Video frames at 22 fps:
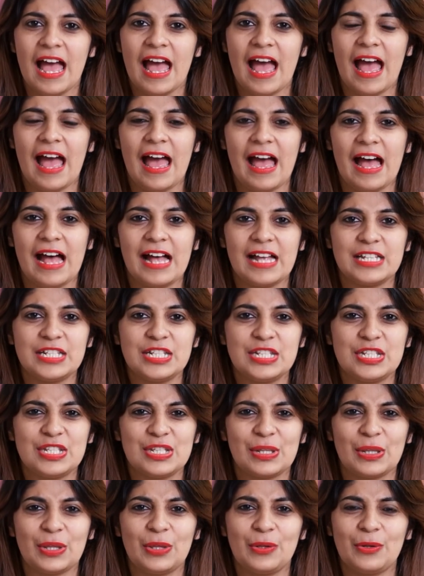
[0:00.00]

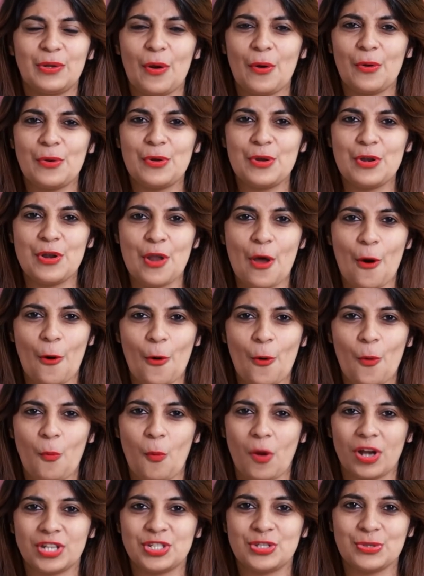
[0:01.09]
and you don't know
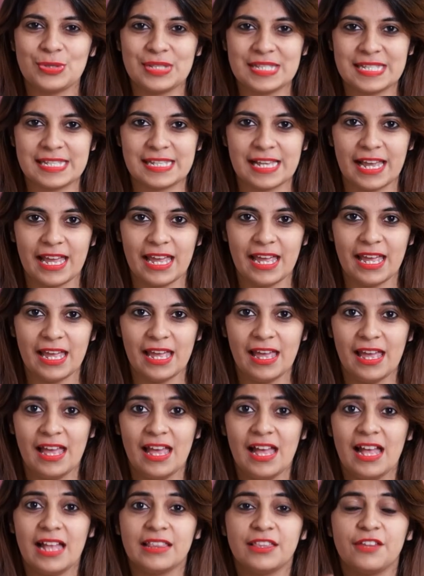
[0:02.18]
what to say,
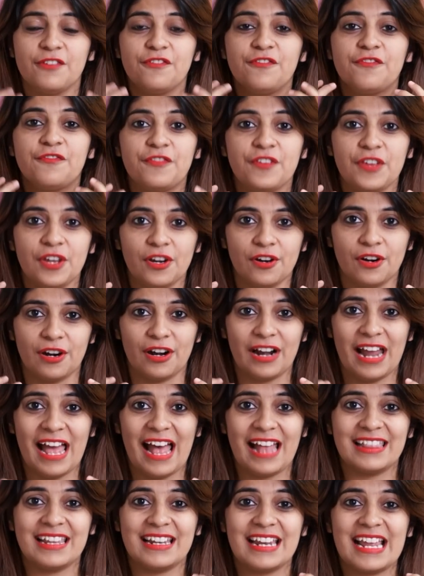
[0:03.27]
the fear
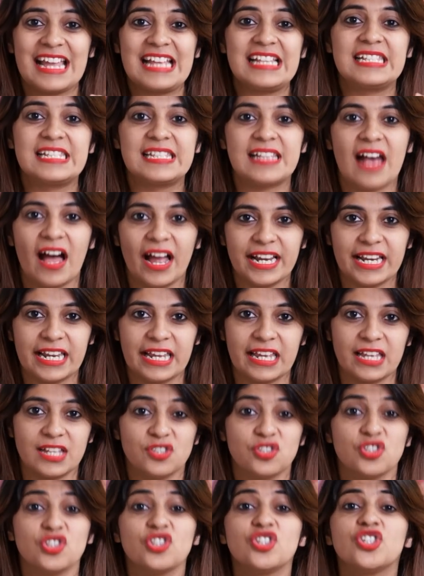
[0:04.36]
and that
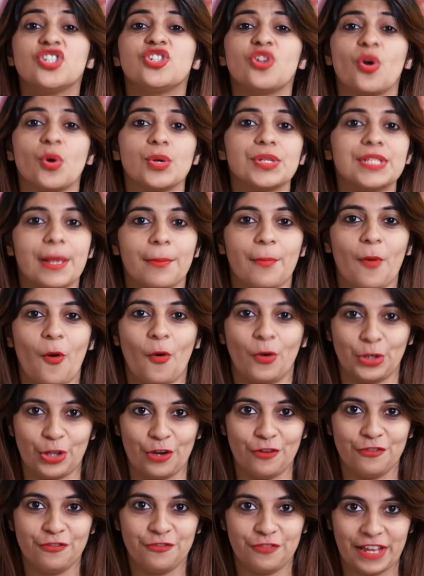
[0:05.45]
anxiety just shows up on
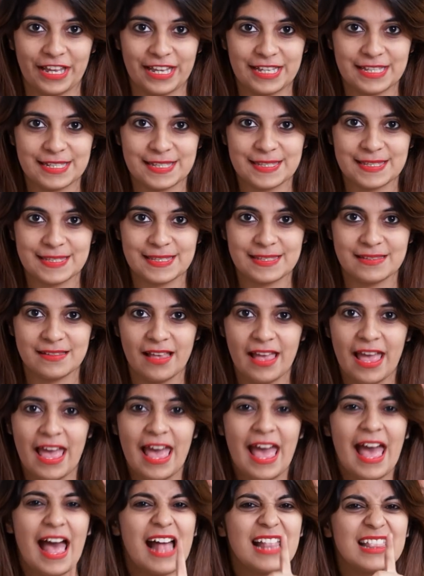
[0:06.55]
your face.
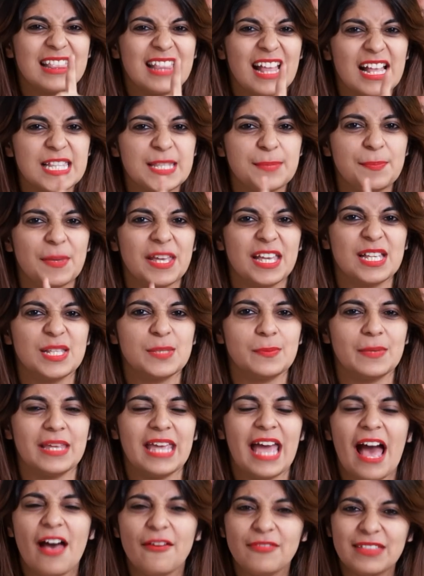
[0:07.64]
And that's because we
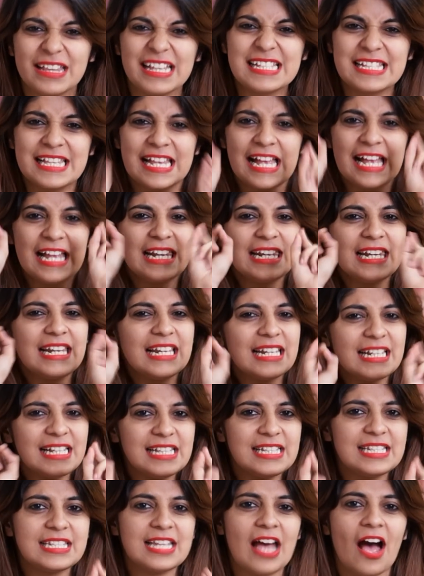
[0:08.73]
have these
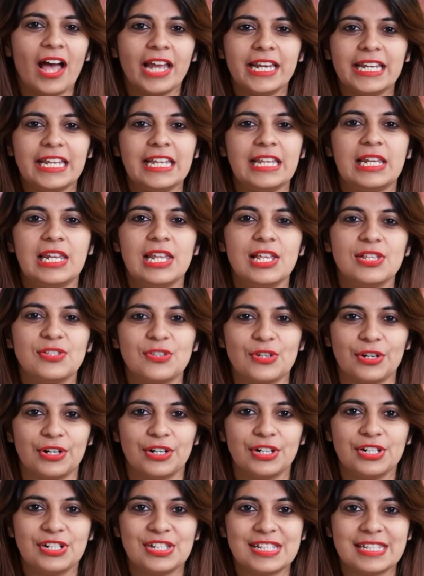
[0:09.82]
little tiny
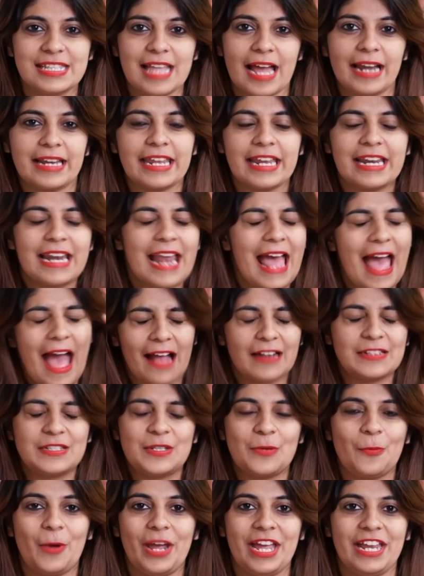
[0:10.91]
lizards that get
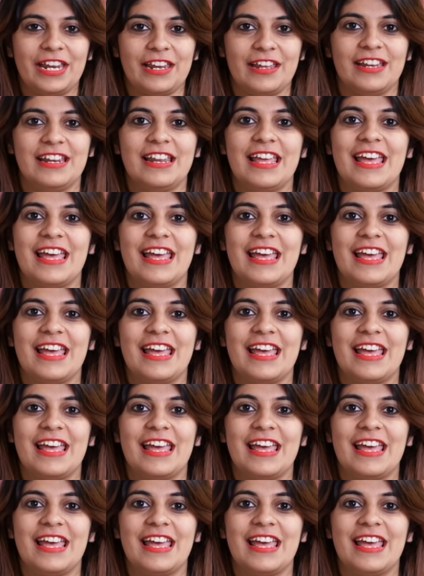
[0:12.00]
activated